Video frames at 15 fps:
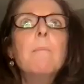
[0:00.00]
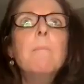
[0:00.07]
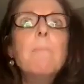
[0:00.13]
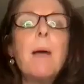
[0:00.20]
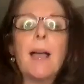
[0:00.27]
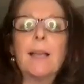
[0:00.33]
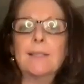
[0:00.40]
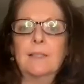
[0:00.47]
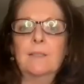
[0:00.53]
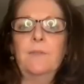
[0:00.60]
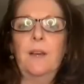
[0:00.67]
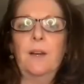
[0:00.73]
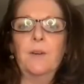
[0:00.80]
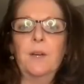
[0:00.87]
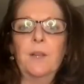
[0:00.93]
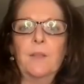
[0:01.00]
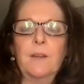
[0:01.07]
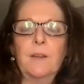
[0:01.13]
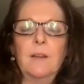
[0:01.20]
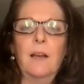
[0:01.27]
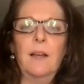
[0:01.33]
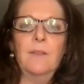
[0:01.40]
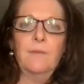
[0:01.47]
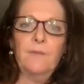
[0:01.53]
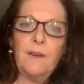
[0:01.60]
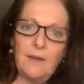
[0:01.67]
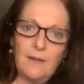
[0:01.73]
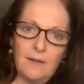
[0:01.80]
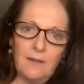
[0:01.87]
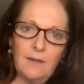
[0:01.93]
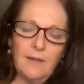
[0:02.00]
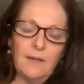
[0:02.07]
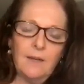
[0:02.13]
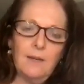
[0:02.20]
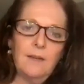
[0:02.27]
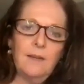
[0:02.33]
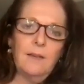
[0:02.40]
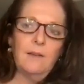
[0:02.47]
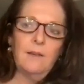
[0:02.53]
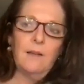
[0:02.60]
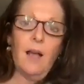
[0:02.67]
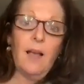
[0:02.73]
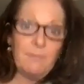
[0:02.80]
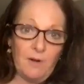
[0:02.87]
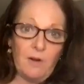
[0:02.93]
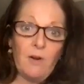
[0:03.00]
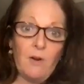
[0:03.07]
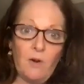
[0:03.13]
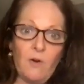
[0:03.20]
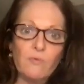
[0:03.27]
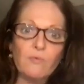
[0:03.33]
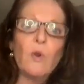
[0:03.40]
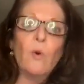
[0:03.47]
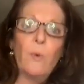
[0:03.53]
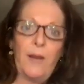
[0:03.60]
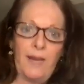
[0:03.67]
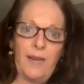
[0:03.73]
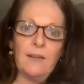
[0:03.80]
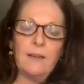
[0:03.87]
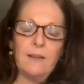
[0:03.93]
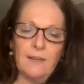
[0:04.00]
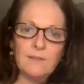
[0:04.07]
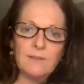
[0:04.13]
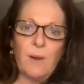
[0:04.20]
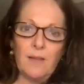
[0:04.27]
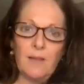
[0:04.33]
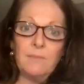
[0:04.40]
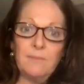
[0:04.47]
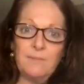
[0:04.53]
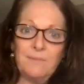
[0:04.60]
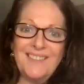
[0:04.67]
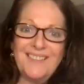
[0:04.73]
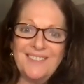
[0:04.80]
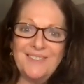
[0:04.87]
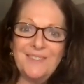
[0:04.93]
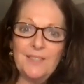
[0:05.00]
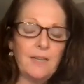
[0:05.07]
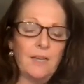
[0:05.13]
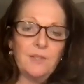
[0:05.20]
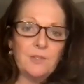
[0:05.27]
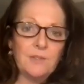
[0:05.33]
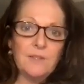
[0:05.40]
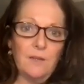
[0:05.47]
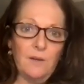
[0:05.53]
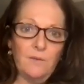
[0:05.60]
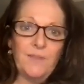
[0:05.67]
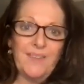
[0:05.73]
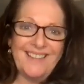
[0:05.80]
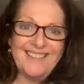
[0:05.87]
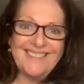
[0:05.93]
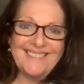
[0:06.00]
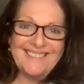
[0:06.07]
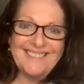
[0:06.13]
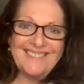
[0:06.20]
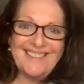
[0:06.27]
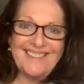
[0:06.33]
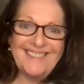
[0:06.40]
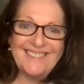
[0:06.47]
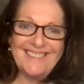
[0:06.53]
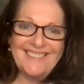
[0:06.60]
massive area that I feel I'm growing in as well. I just love that area.